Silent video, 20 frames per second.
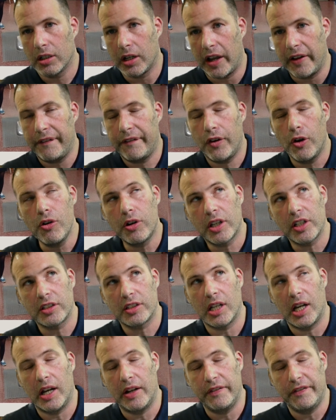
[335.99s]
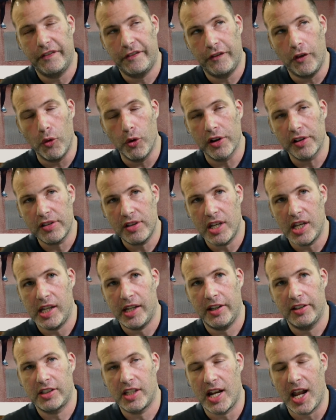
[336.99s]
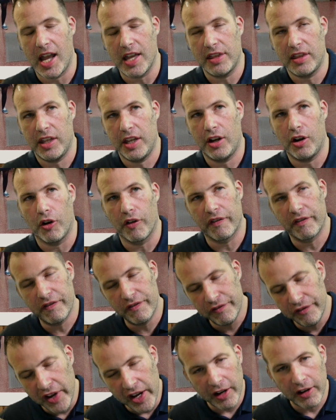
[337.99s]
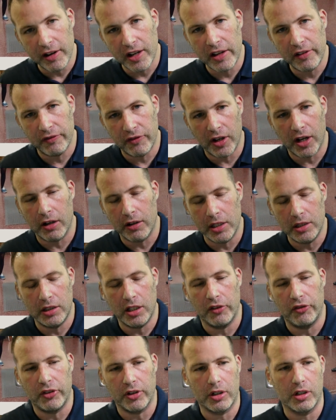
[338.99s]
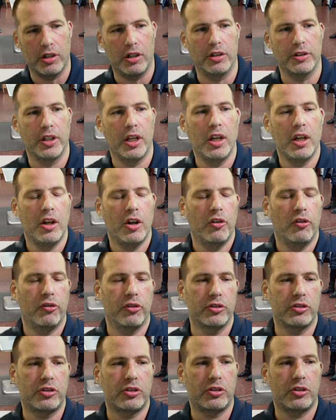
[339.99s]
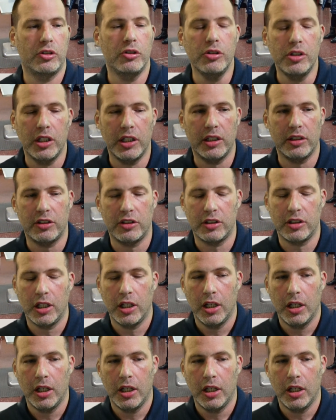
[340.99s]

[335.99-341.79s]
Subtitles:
I focus on four things that I think are very, very difficult for students